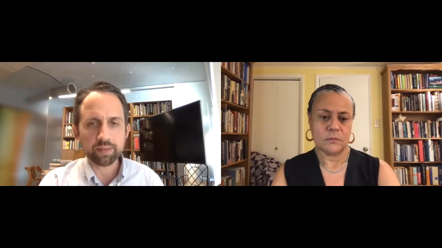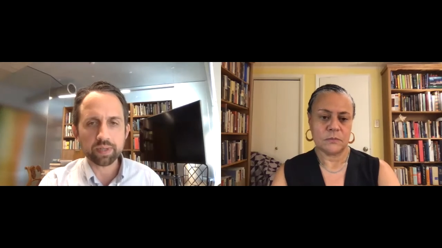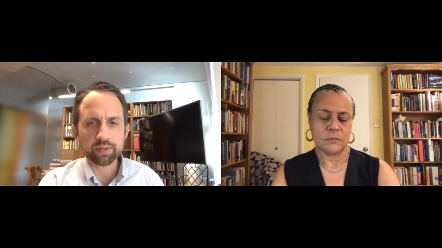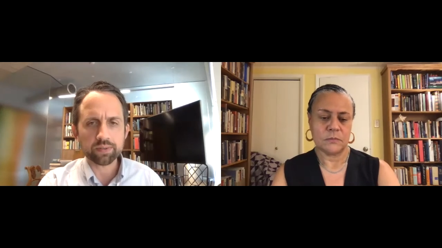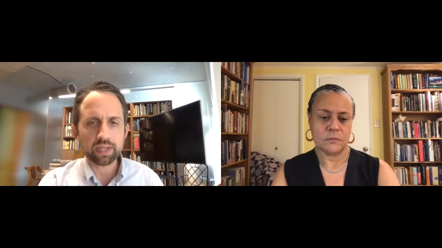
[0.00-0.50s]
Speaker 1: But
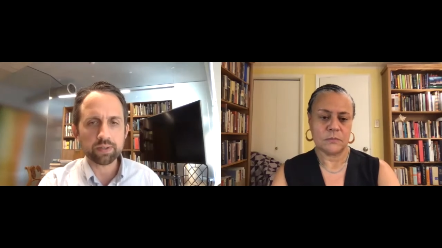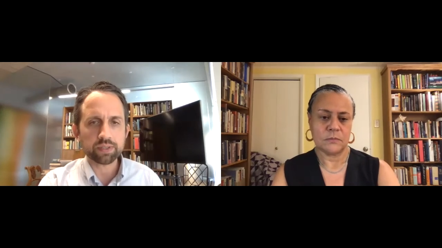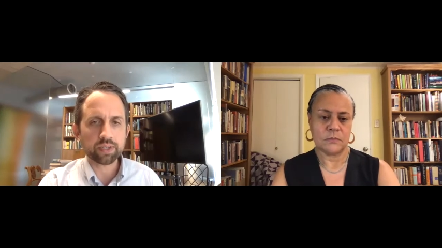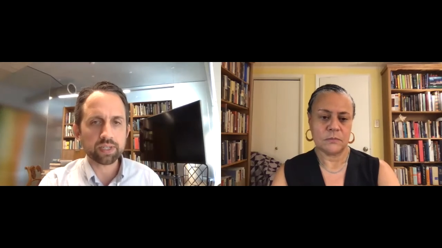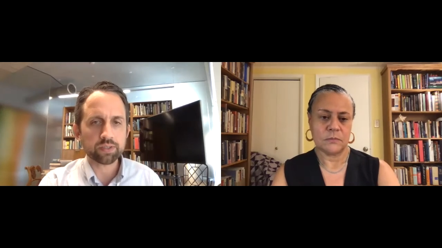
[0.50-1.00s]
I was I was
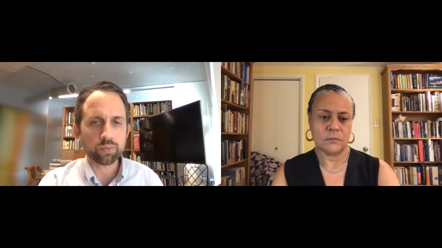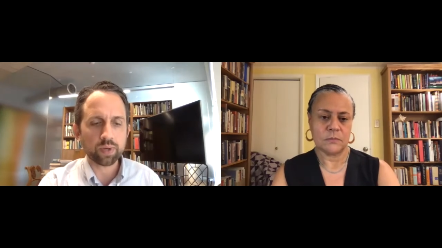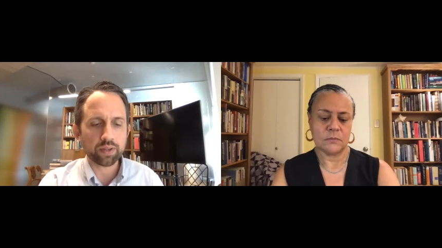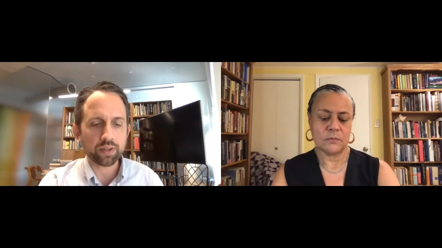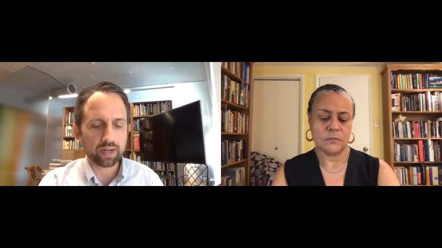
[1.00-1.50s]
curious
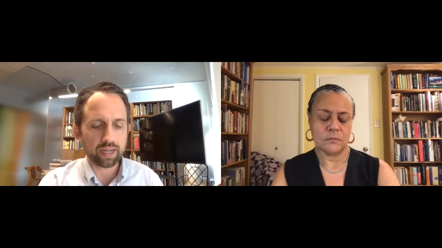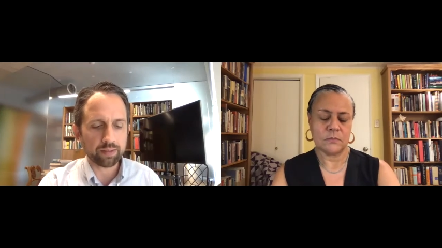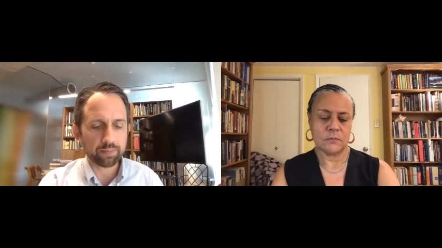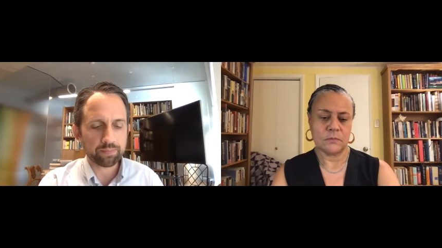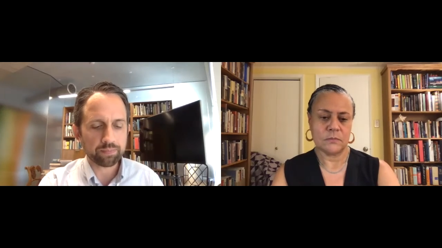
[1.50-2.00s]
whether
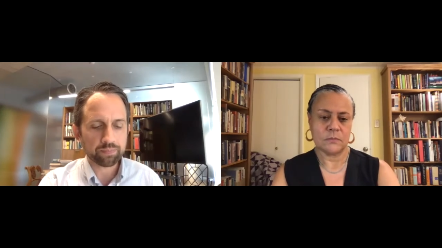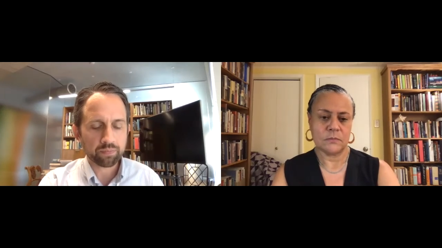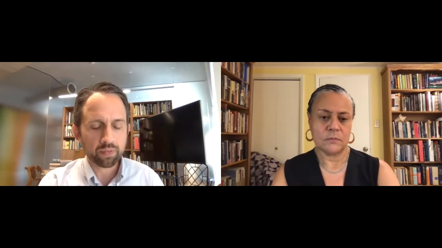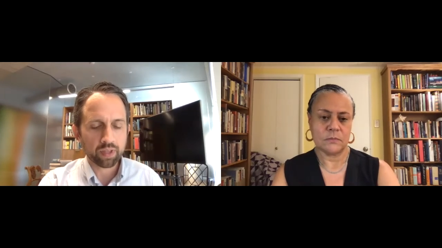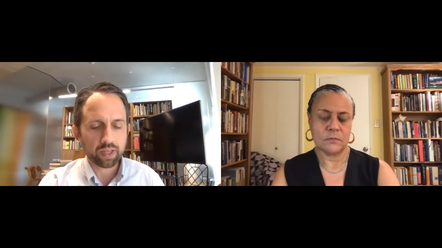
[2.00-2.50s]
um,
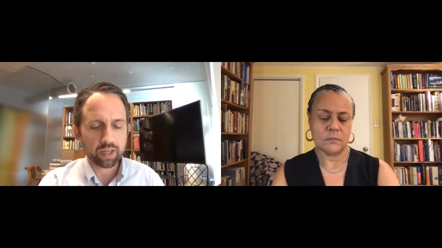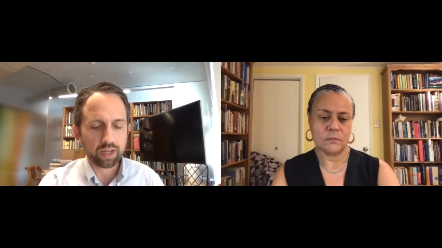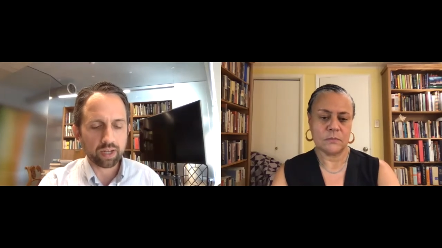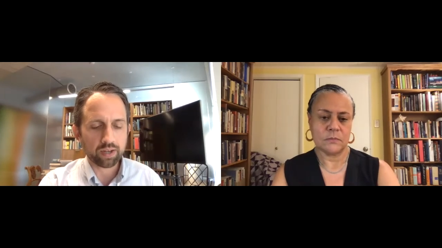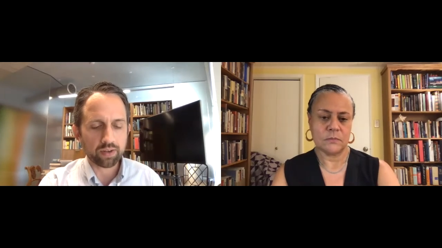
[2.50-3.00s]

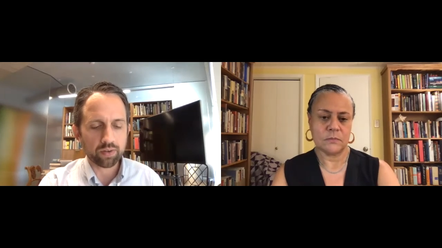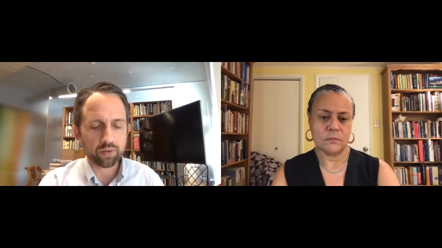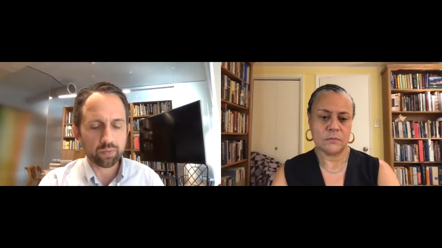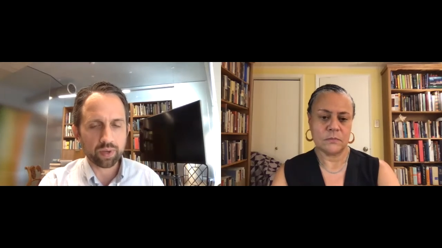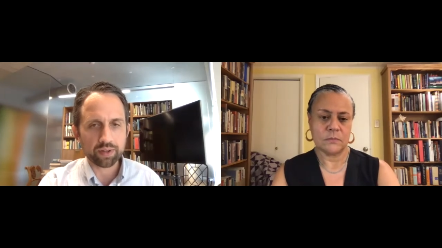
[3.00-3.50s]
uh,
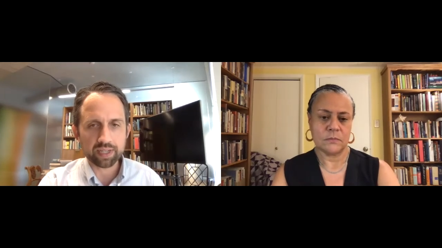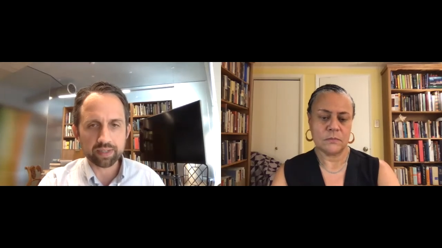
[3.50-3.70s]
whether in,